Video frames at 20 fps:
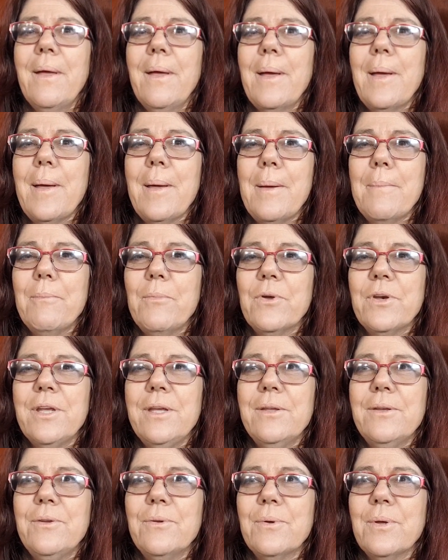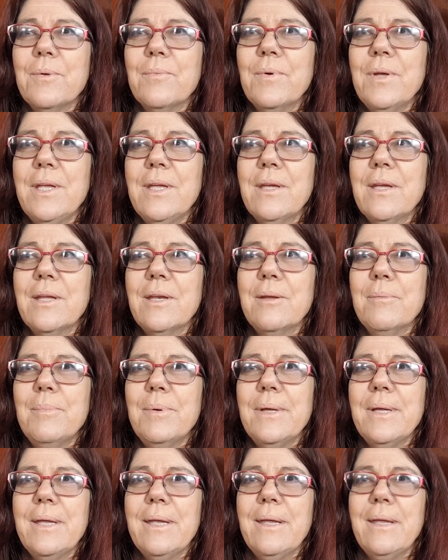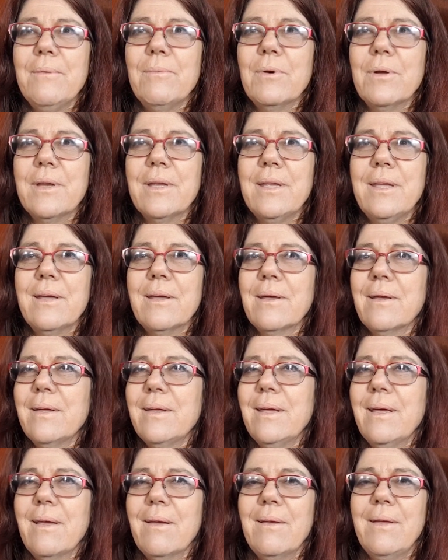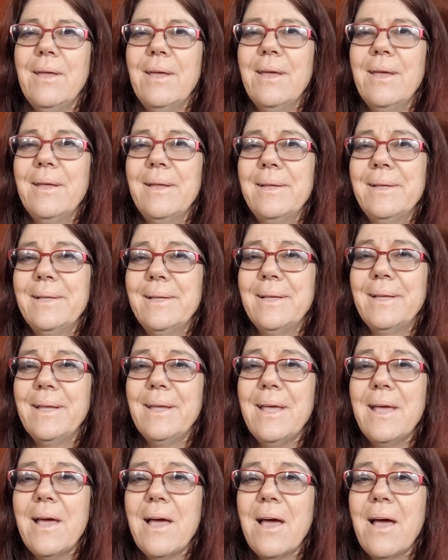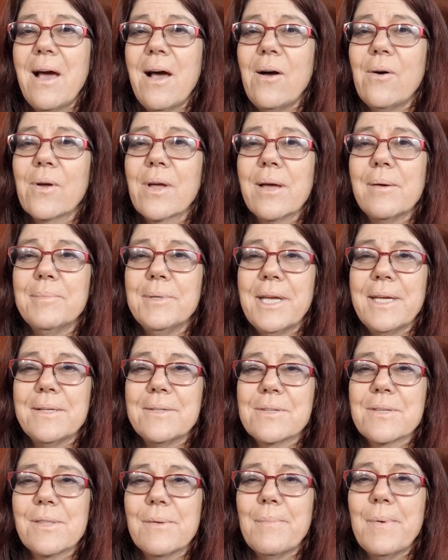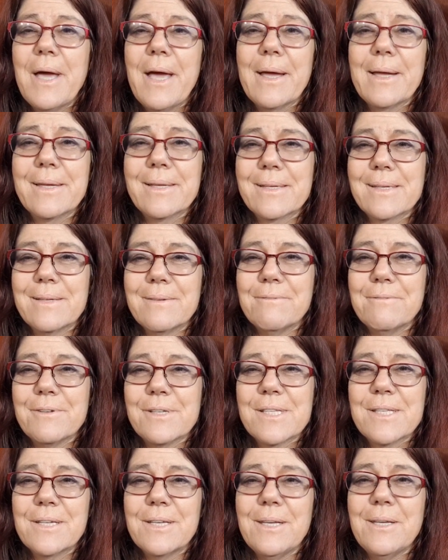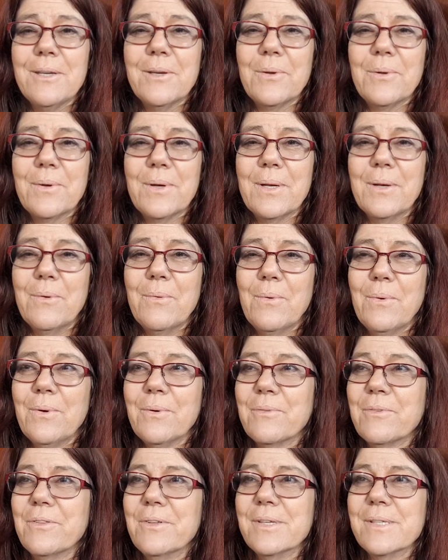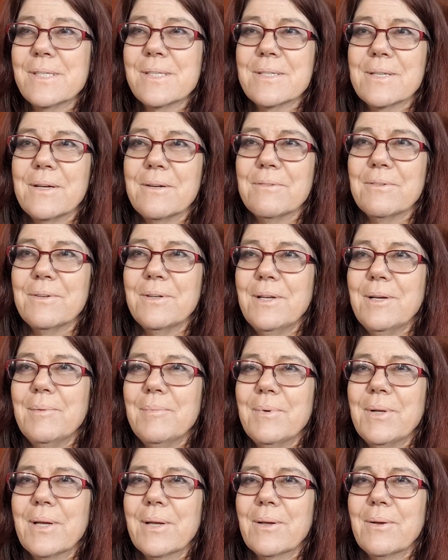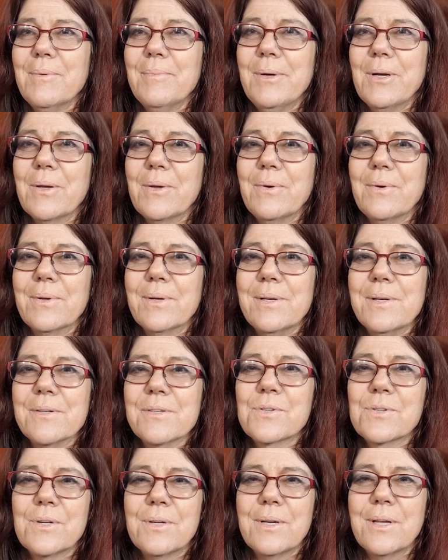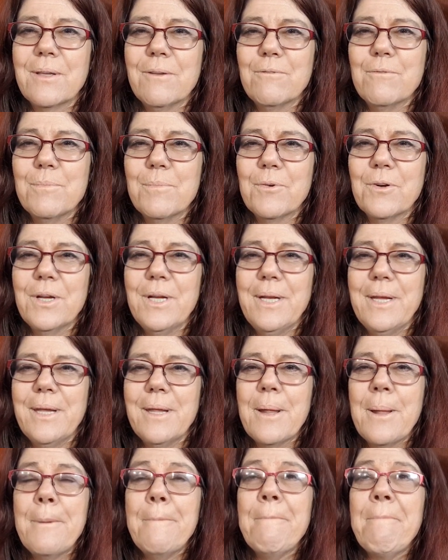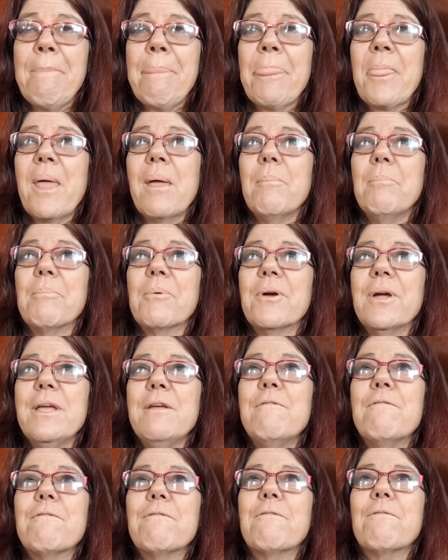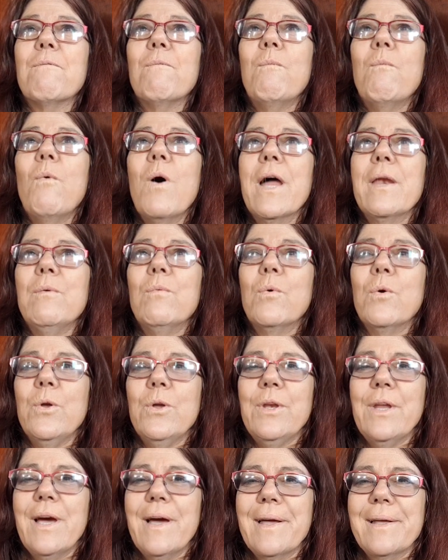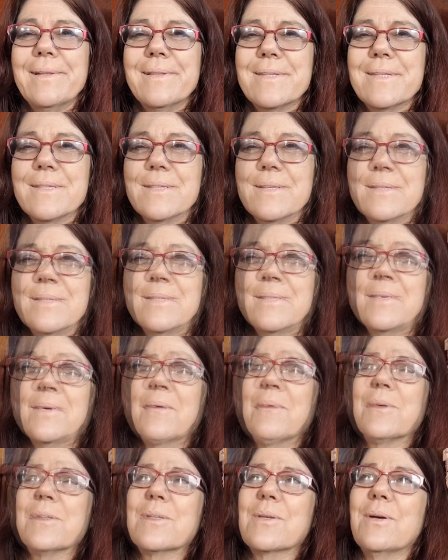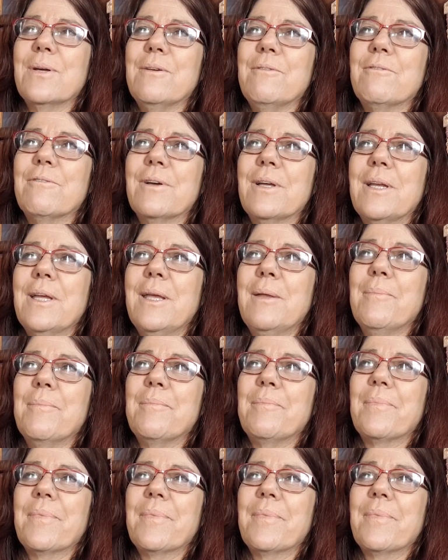What are you doing? Where are you going to be? What are you, yeah, I'll come down to the market and visit you, and all of this stuff. And I'm like, oh my God. And I was trying to give him really brief one-word answers. It was kind of funny.